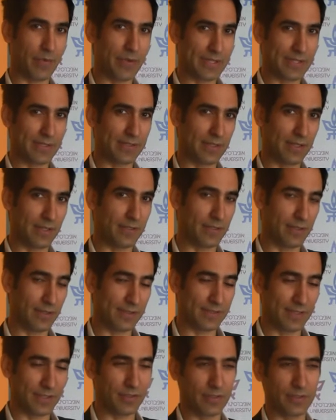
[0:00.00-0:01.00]
Research
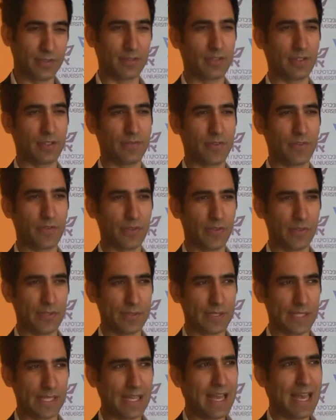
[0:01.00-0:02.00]
Center, the Tel Aviv
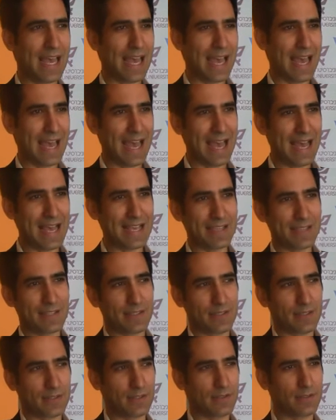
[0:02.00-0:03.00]
University
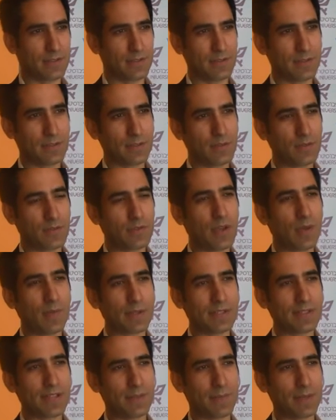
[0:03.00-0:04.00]
has to some
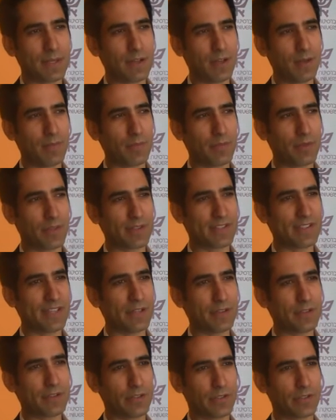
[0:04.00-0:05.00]
extent become the
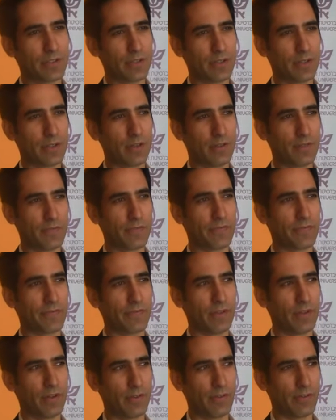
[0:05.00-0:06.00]
center of
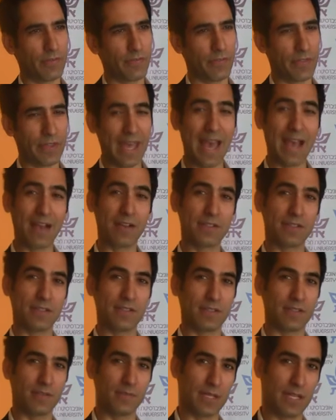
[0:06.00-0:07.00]
the
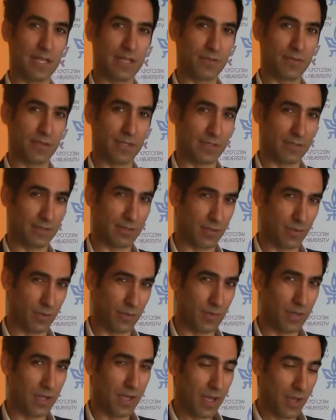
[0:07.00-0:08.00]
ecosystem in Israel. So
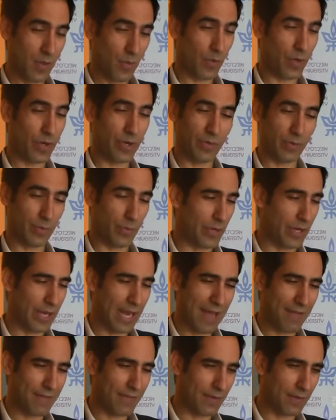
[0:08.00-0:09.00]
where
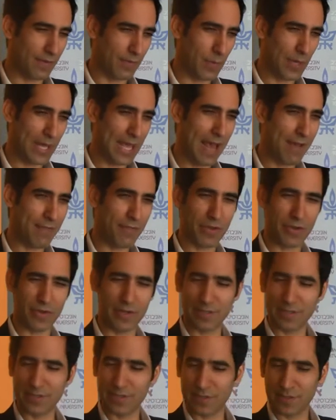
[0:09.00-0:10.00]
we have
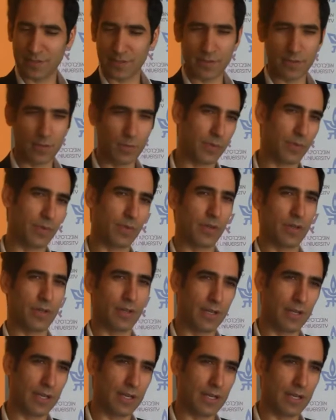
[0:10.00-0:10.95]
their super